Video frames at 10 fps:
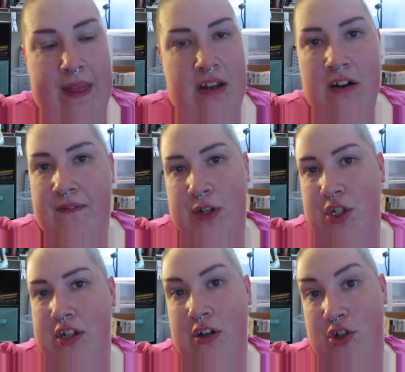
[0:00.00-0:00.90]
your
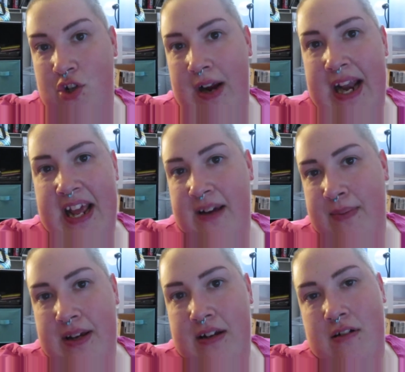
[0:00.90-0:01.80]
official, your training,
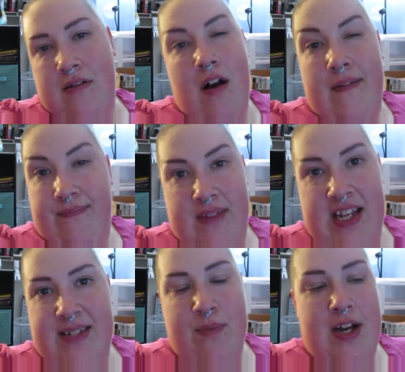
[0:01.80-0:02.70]
but you're on
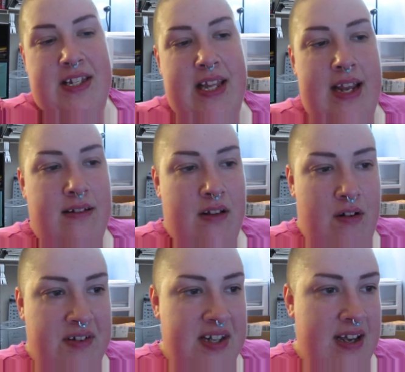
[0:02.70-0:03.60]
express lane the
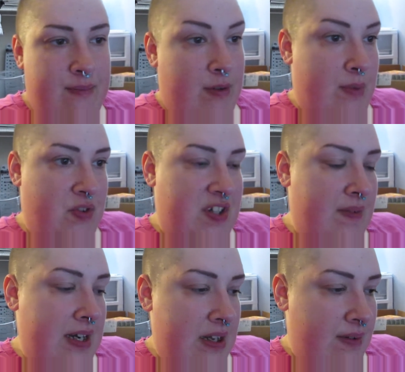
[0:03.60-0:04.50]
whole time, or most of
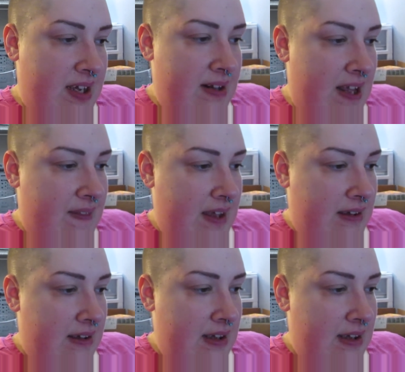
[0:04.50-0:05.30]
it anyway, I think.